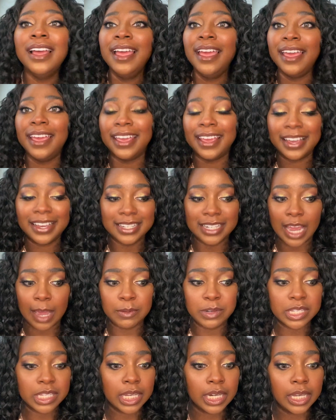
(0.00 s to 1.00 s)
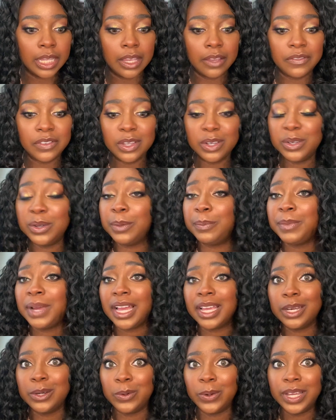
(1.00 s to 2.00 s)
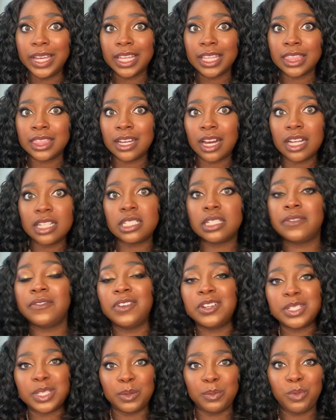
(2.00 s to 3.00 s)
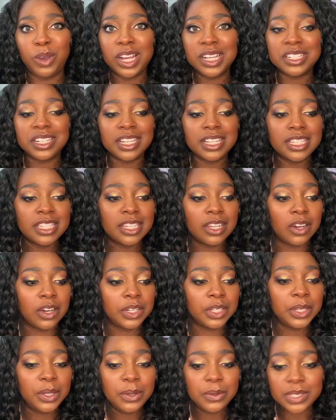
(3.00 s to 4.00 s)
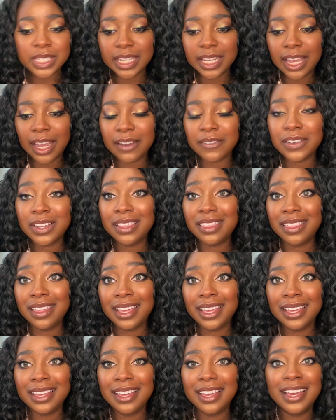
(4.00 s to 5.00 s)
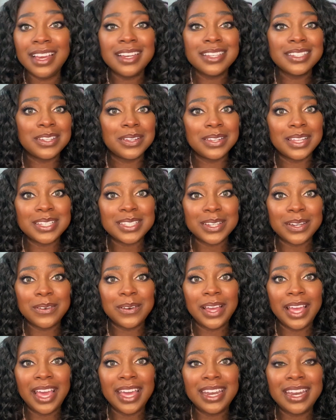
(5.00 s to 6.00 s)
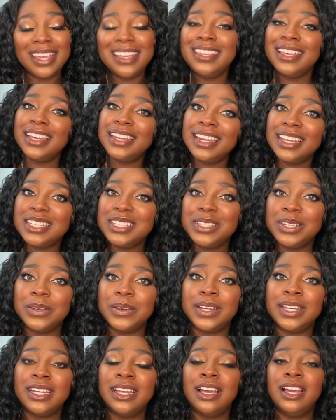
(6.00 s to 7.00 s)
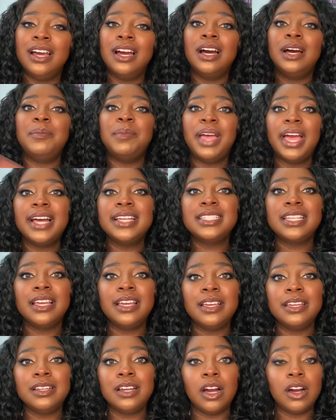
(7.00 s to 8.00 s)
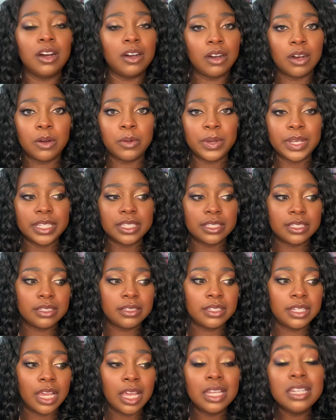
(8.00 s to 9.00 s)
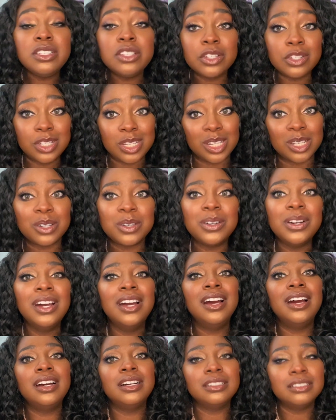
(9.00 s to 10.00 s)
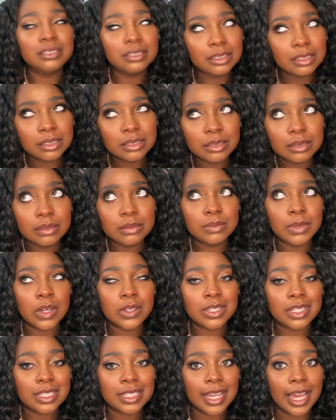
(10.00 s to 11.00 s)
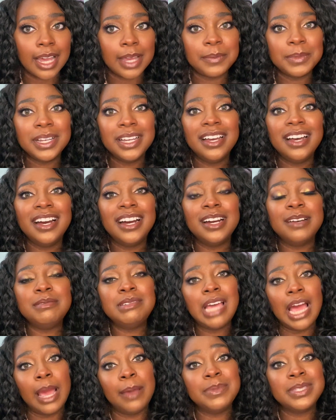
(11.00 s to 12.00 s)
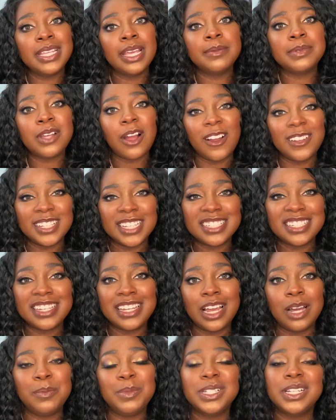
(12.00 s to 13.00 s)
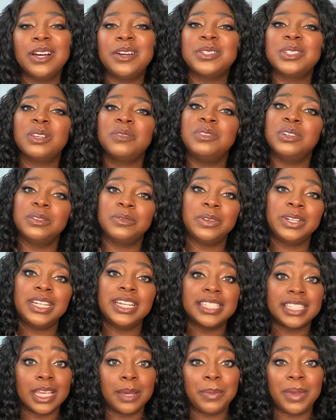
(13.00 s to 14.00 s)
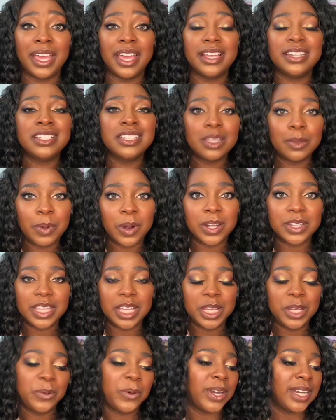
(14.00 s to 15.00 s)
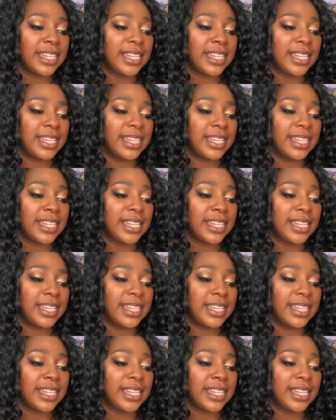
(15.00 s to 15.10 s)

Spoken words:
And I'm just going to give you my quick thoughts, first impressions on using everything. So let's go ahead and get into it. As I always tend to do, most of the time, timestamps are listed down below, so feel free to skip ahead to the part that you want to